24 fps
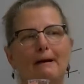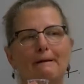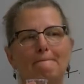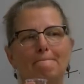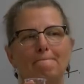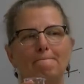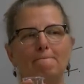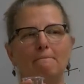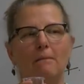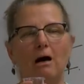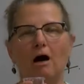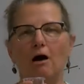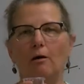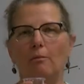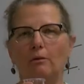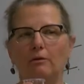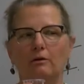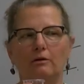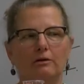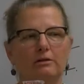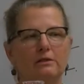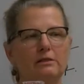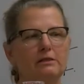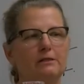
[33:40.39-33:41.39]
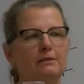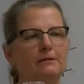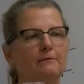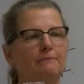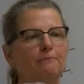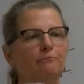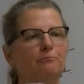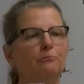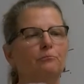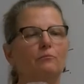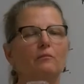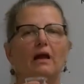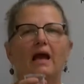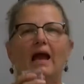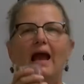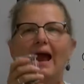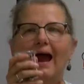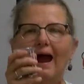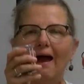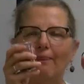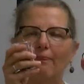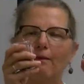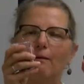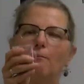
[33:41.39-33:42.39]
marbles.
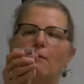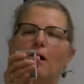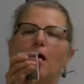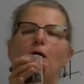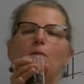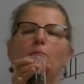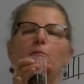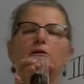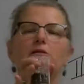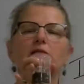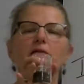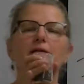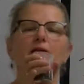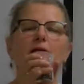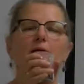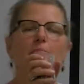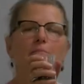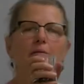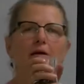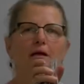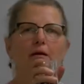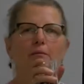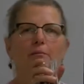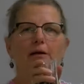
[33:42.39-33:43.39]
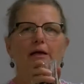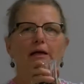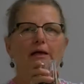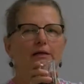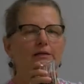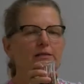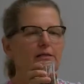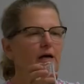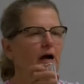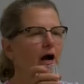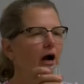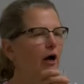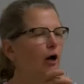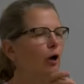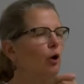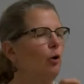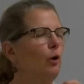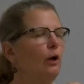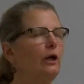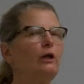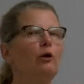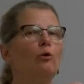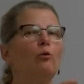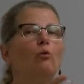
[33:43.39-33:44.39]
And the marbles and the BBs are
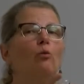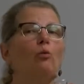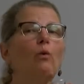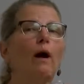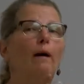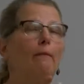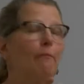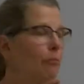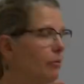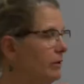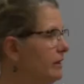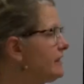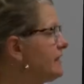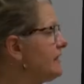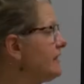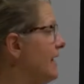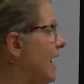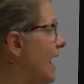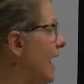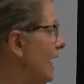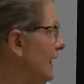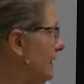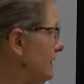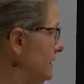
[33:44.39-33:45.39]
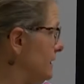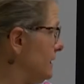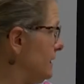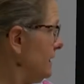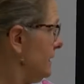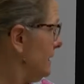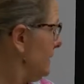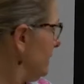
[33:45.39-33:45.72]
going to represent